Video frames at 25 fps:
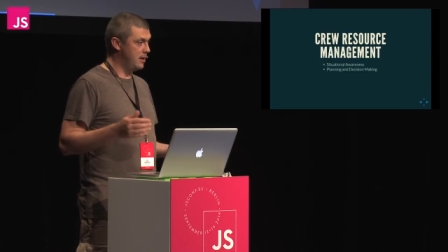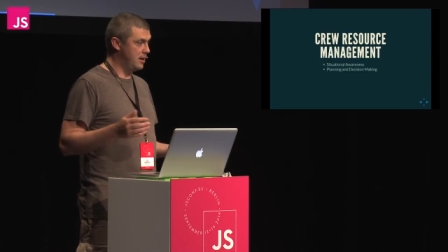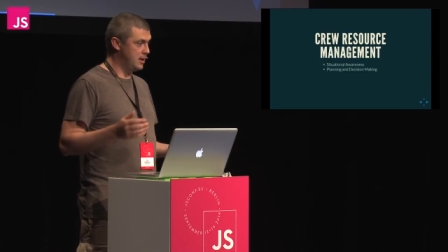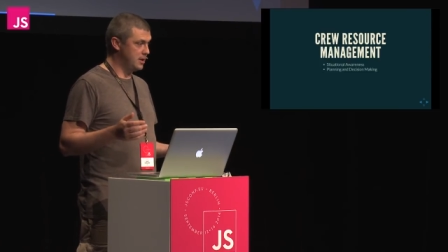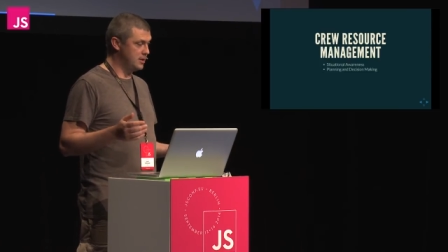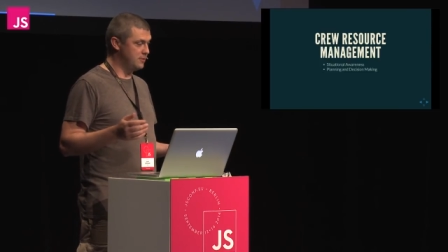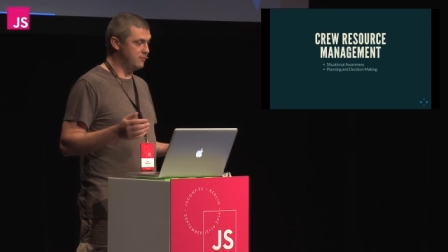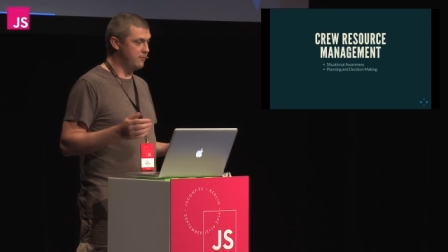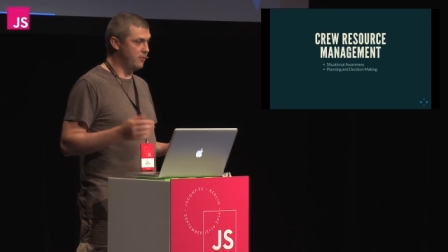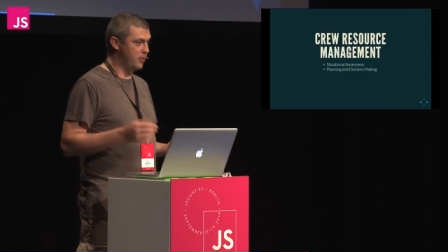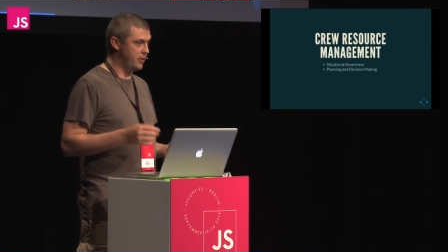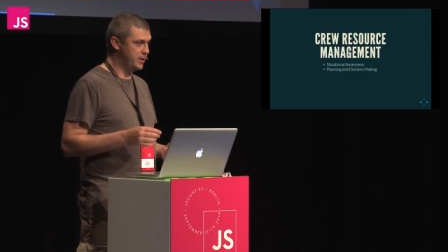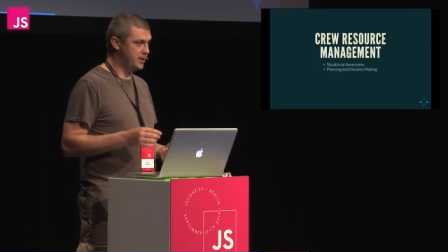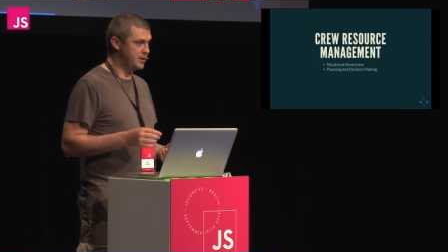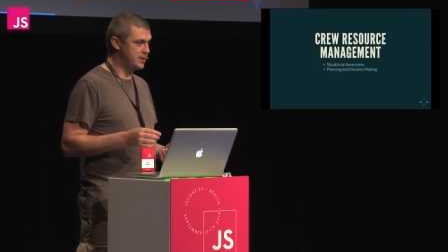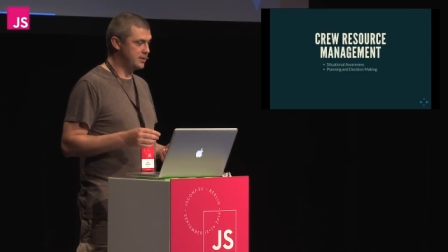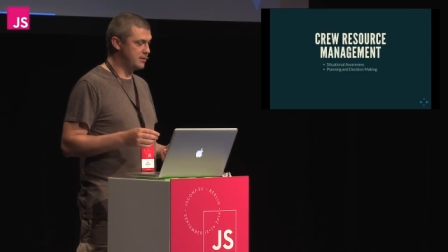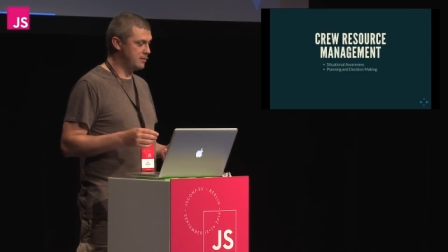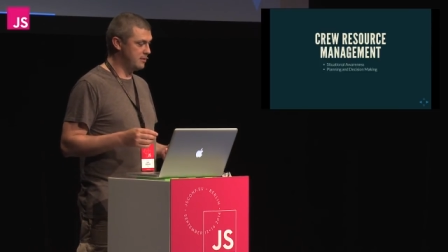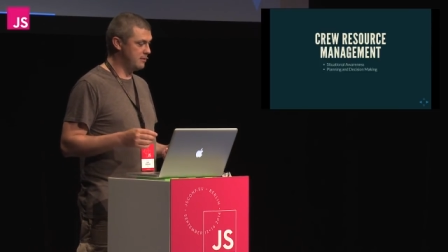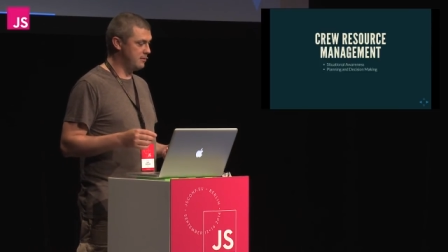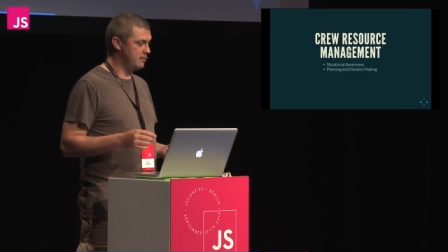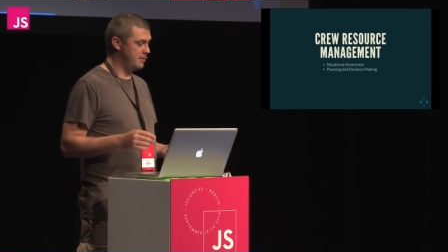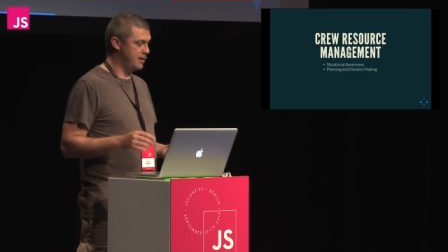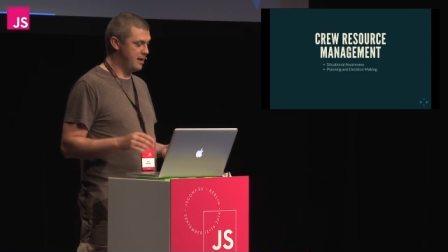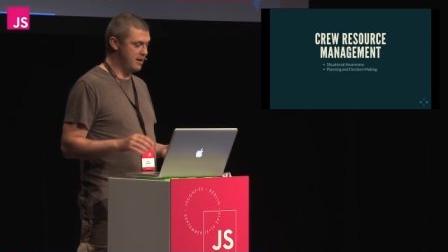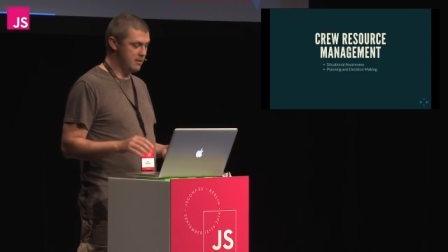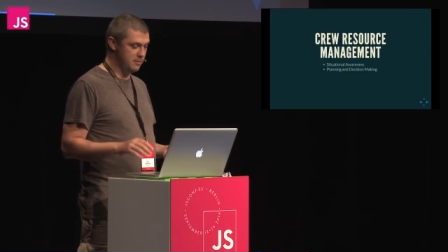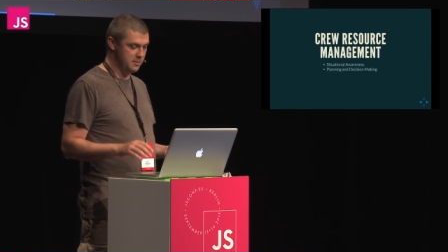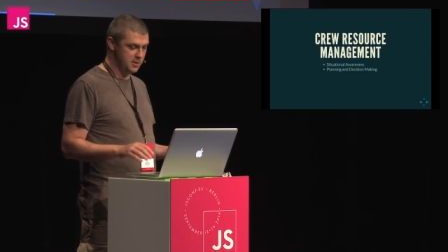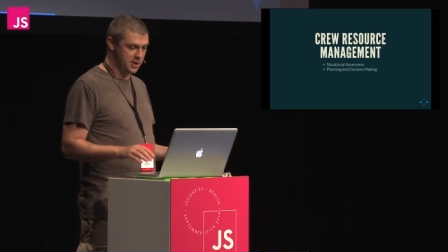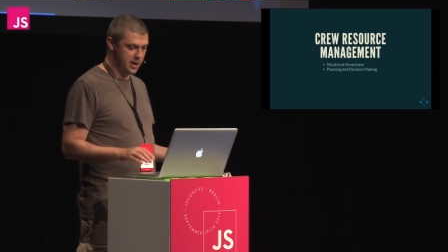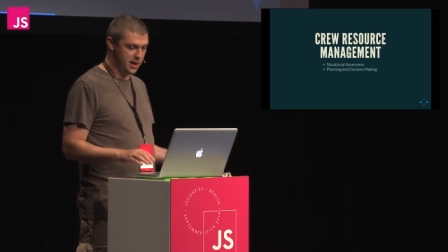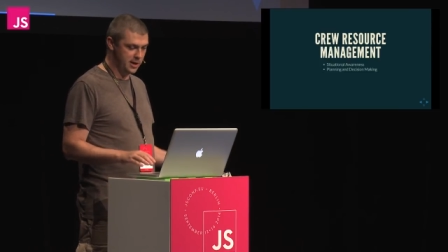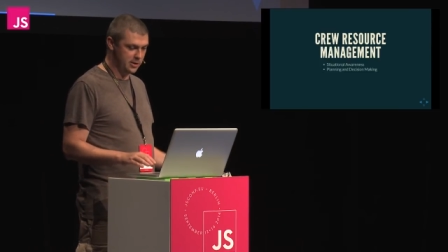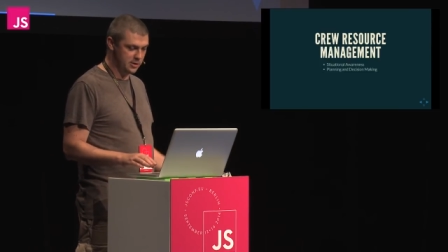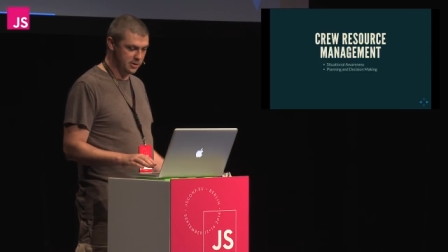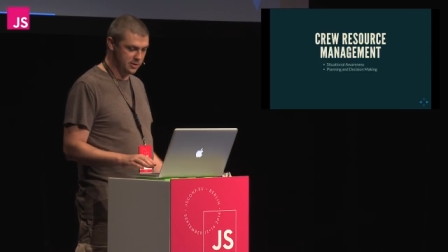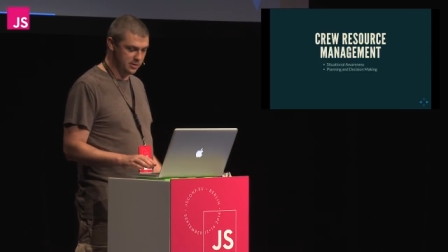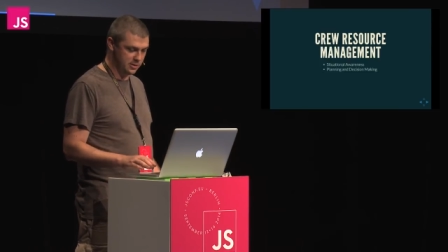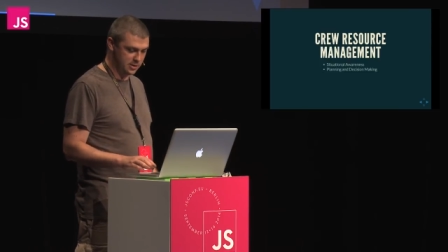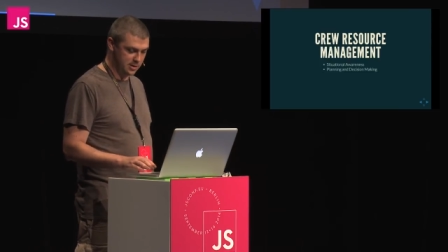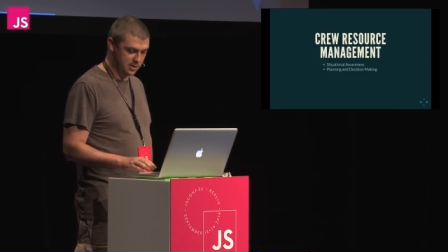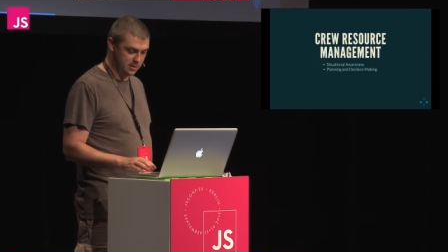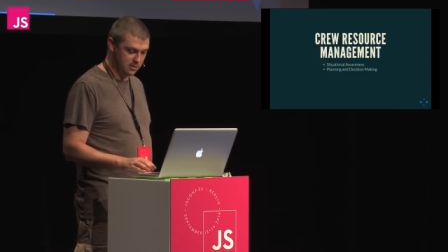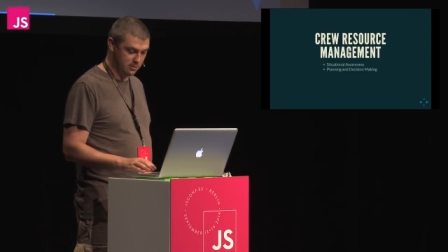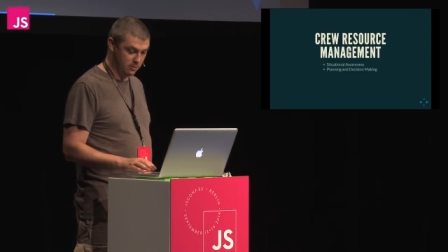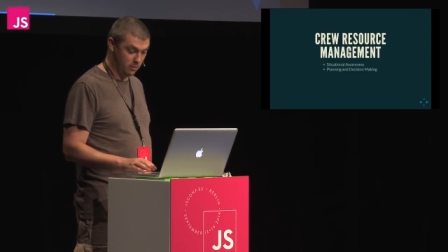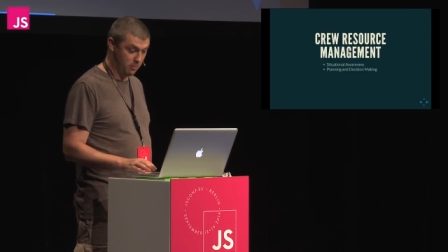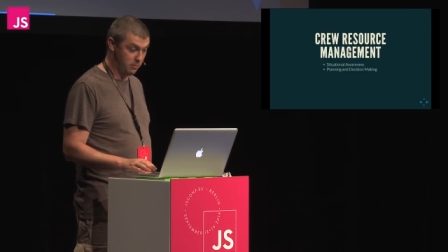has voiced their objections